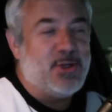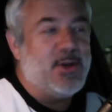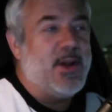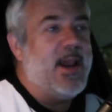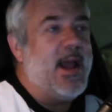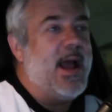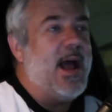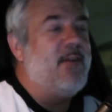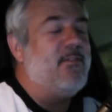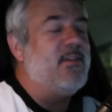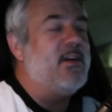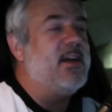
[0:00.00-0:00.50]
You can
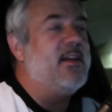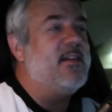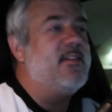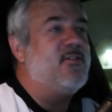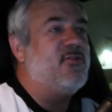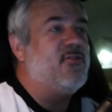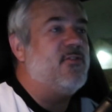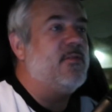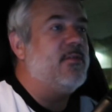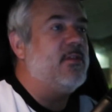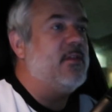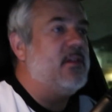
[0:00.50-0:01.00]
have it. It's
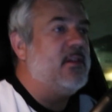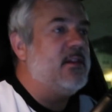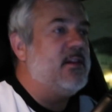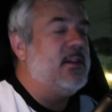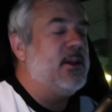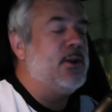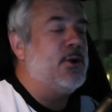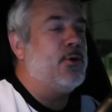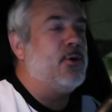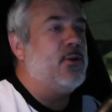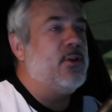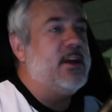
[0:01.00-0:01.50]
just
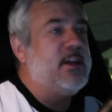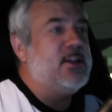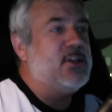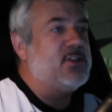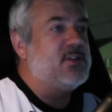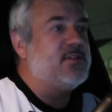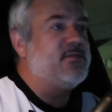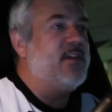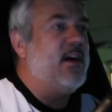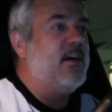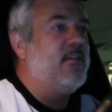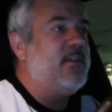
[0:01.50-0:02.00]
literally
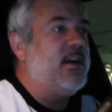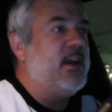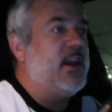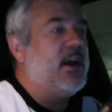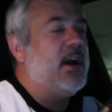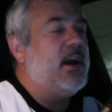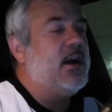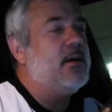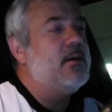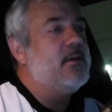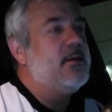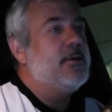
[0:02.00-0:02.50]
just
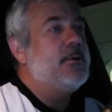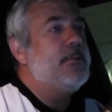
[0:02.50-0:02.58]
Velveeta.